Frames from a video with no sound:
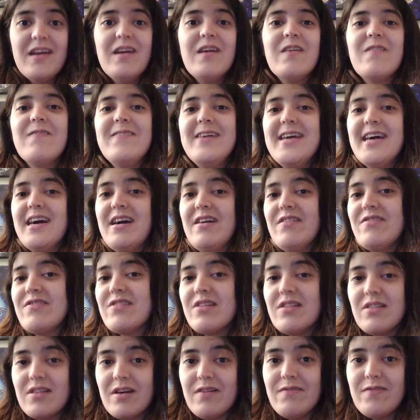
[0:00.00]
and we have to
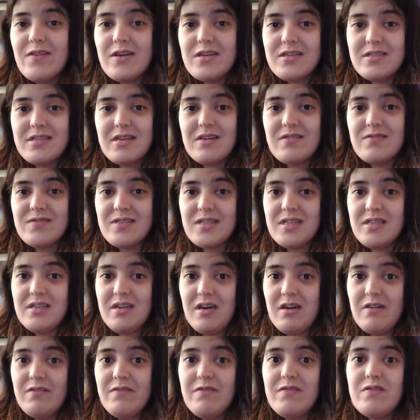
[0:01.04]
love ourselves
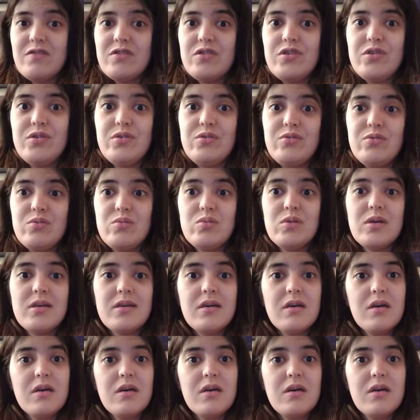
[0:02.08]
enough to